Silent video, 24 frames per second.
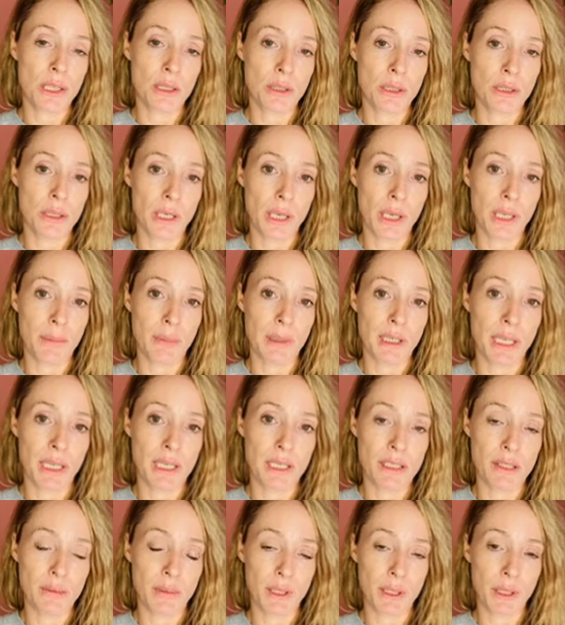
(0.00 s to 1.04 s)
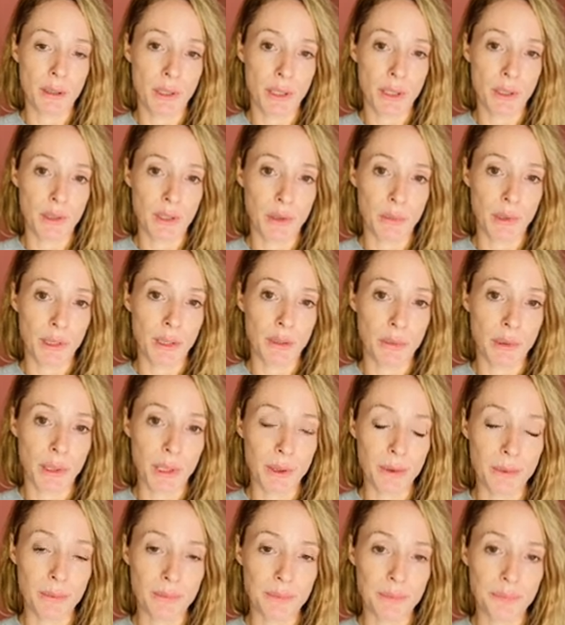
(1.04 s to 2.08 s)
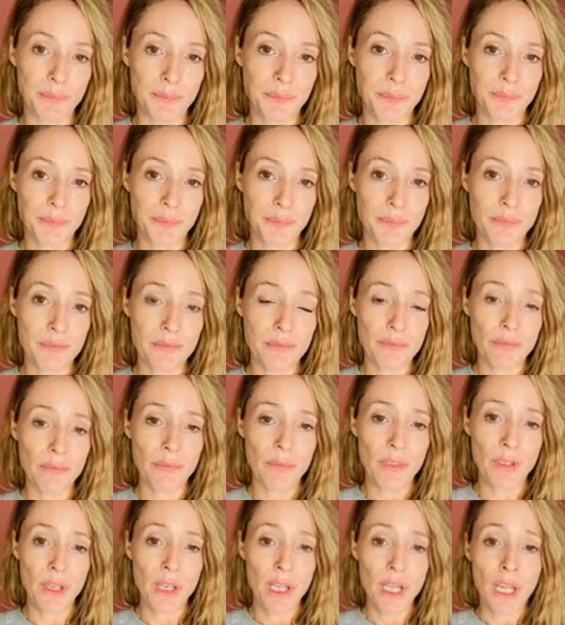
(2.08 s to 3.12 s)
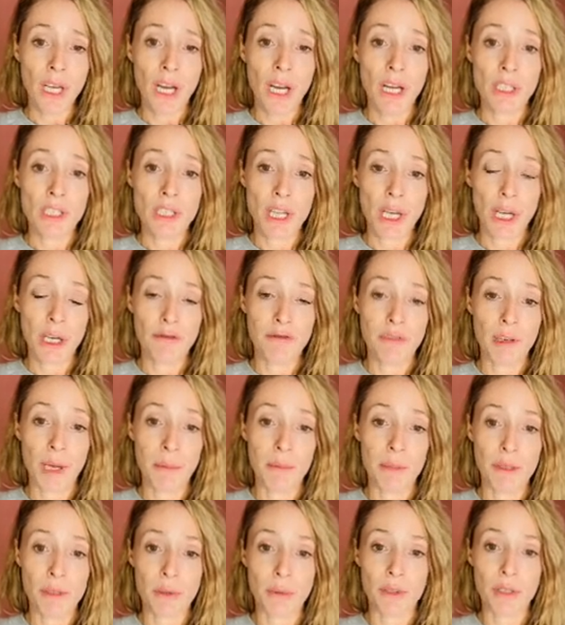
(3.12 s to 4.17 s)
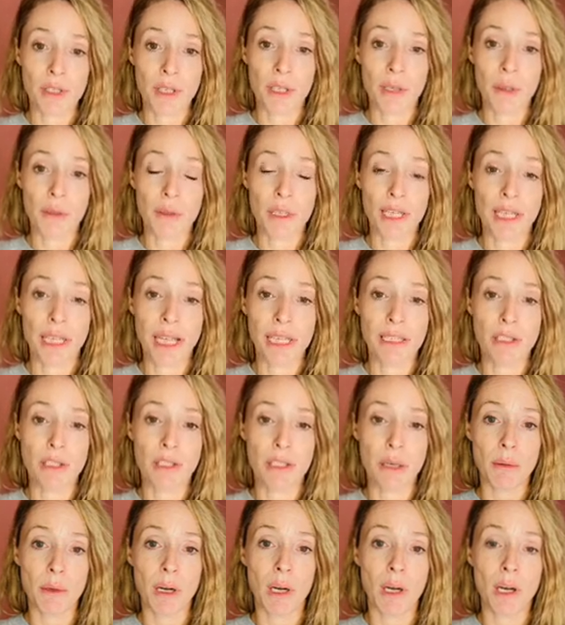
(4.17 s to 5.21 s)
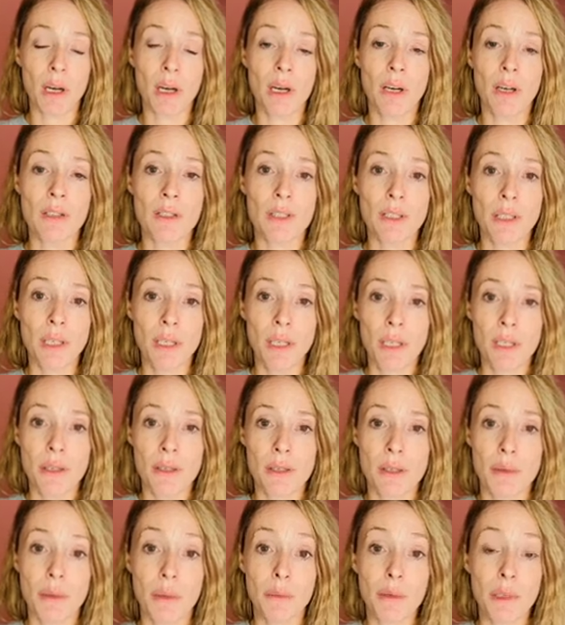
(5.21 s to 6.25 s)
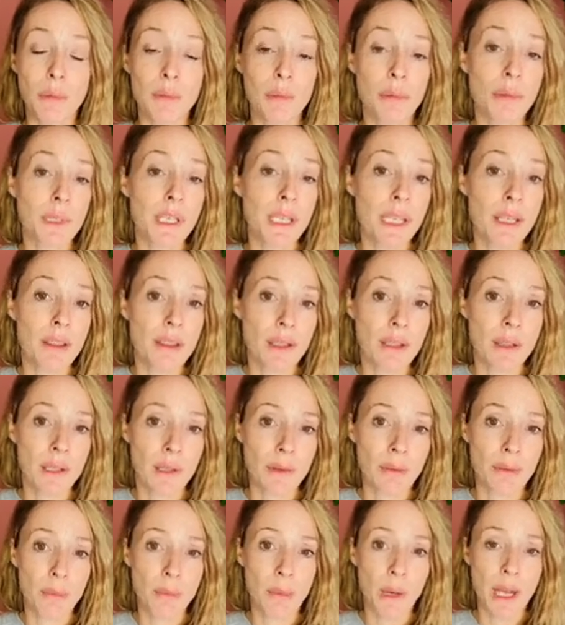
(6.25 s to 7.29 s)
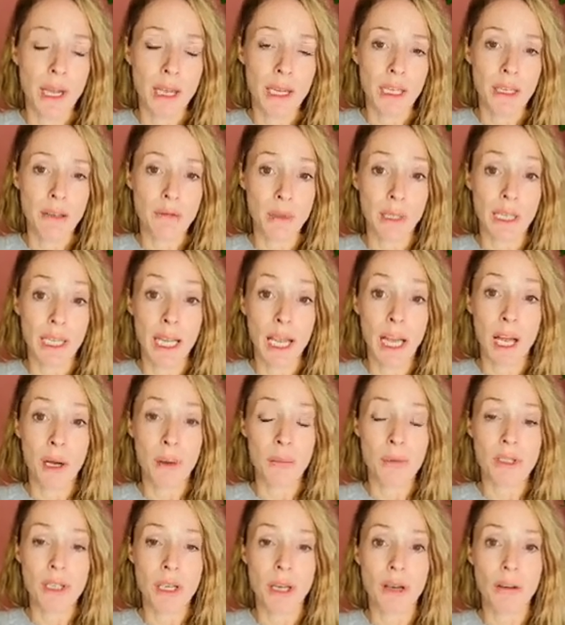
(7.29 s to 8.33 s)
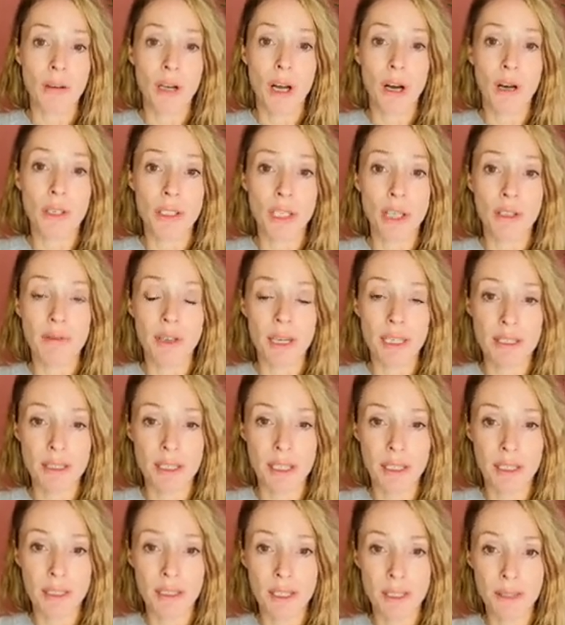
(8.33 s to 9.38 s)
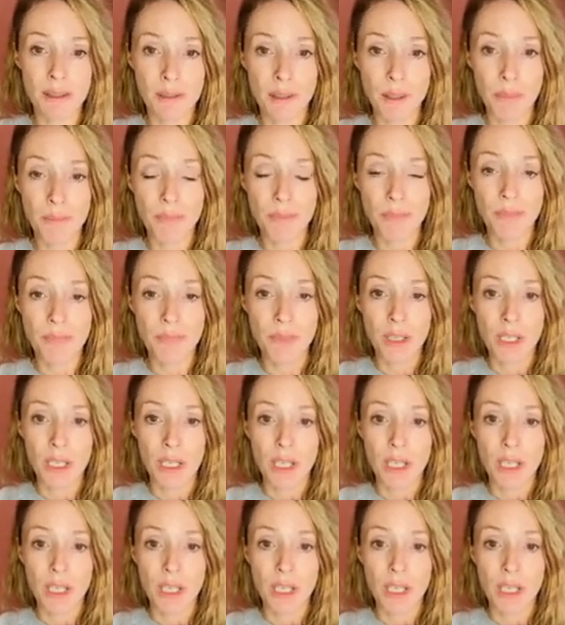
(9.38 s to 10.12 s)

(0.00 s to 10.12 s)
such as IBS when you learn to breathe well. Our diaphragm is also connected to our heart. So when we breathe in this way, it really helps our cardiovascular system.